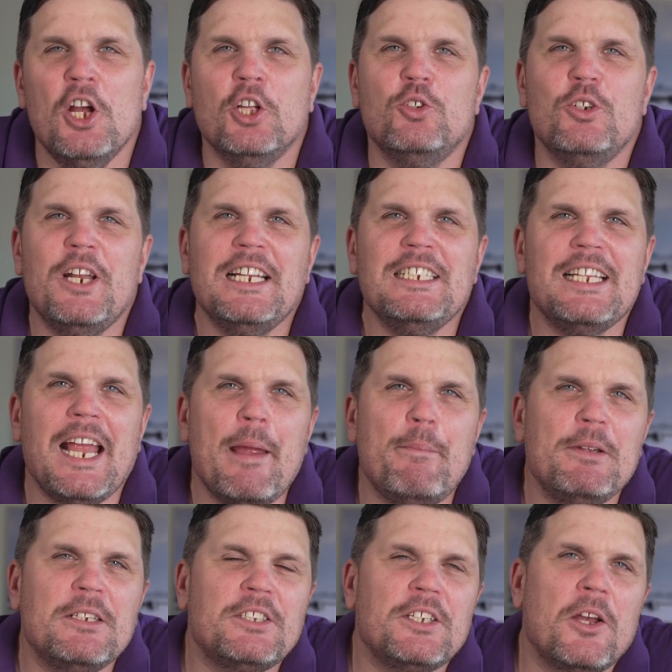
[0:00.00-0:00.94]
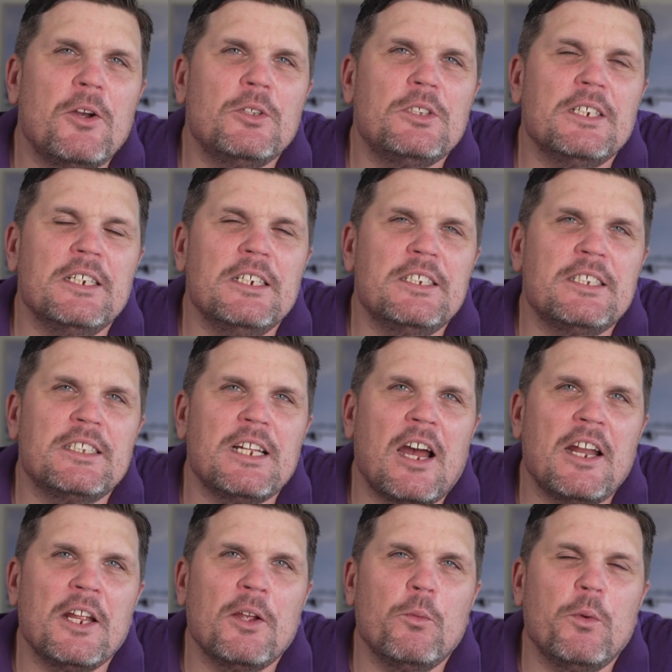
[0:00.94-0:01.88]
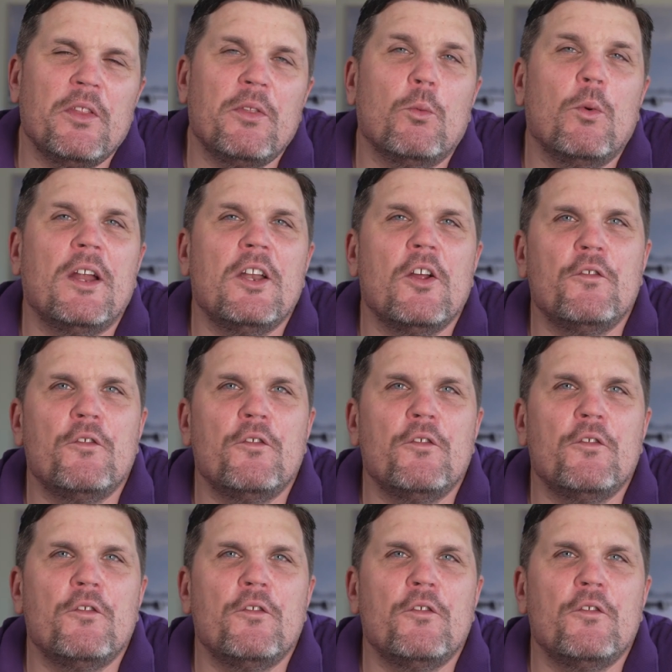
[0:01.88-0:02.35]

Today's episode is starting with one